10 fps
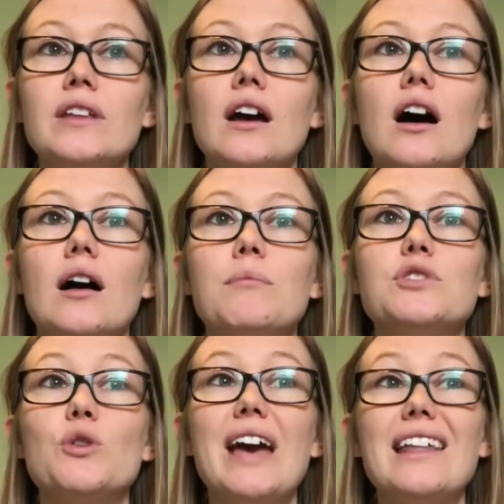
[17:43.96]

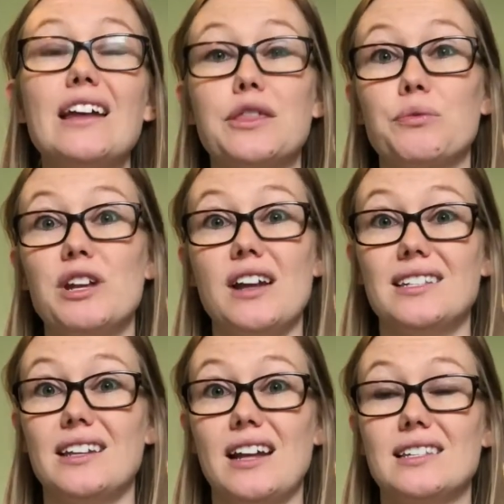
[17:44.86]
So I had like 3 nights
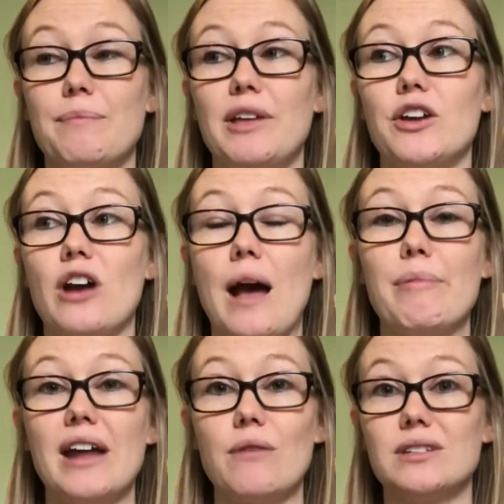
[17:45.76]
that I slept like crap,
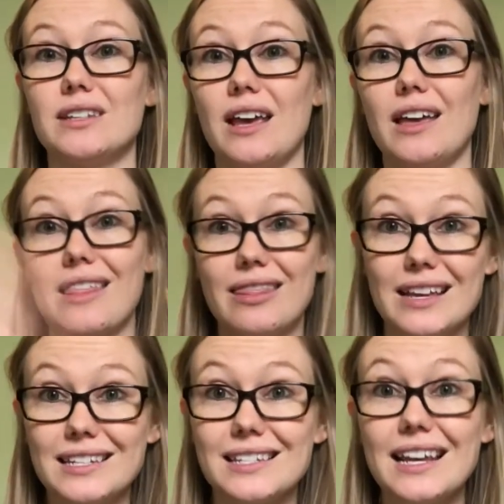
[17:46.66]
and I was like,
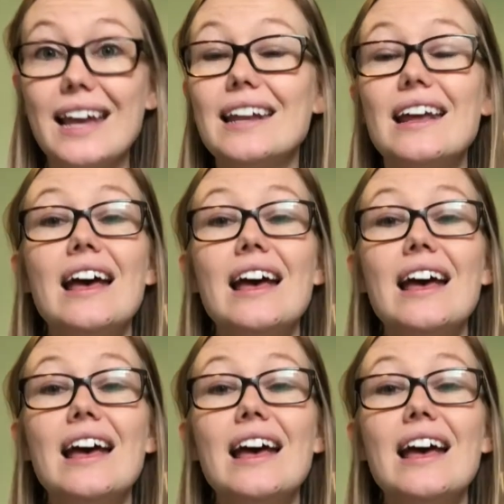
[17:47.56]
this is it.